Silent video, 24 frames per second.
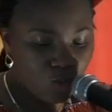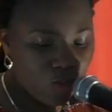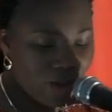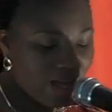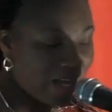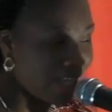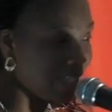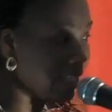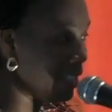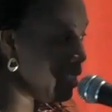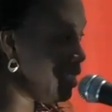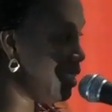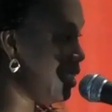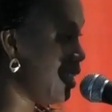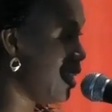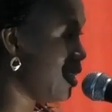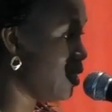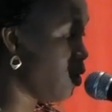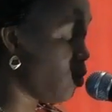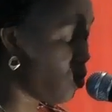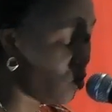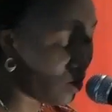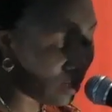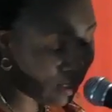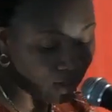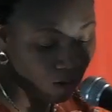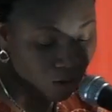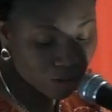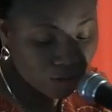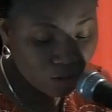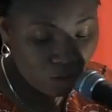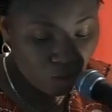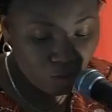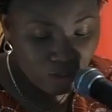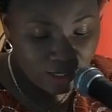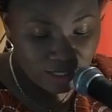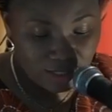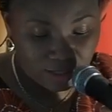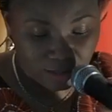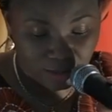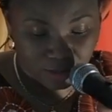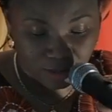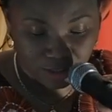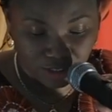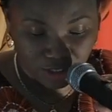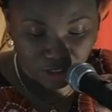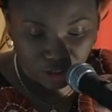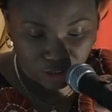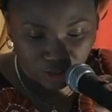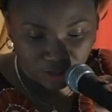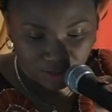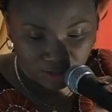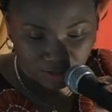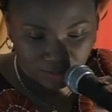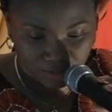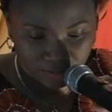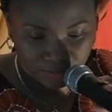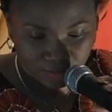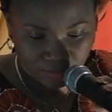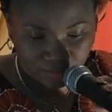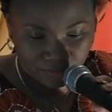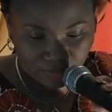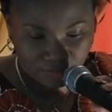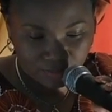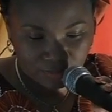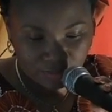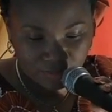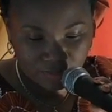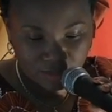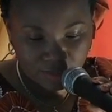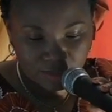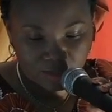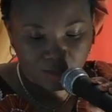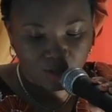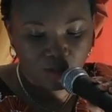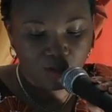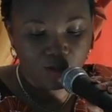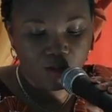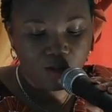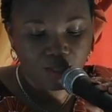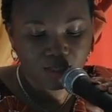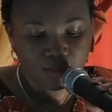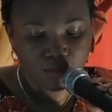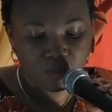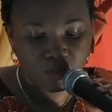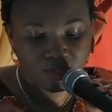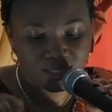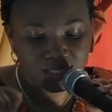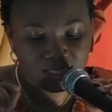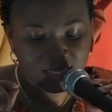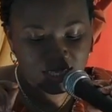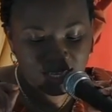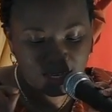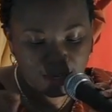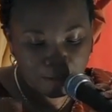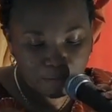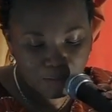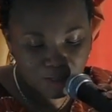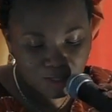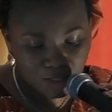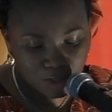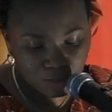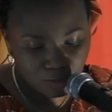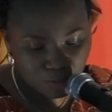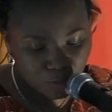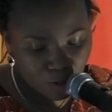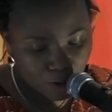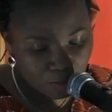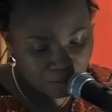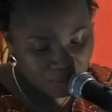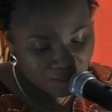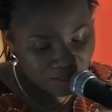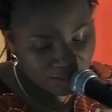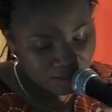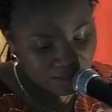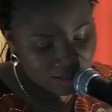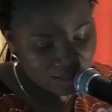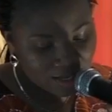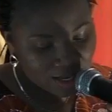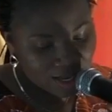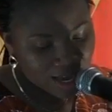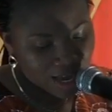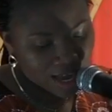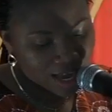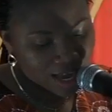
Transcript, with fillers: dwell in an unholy condition. So God must keep his promise,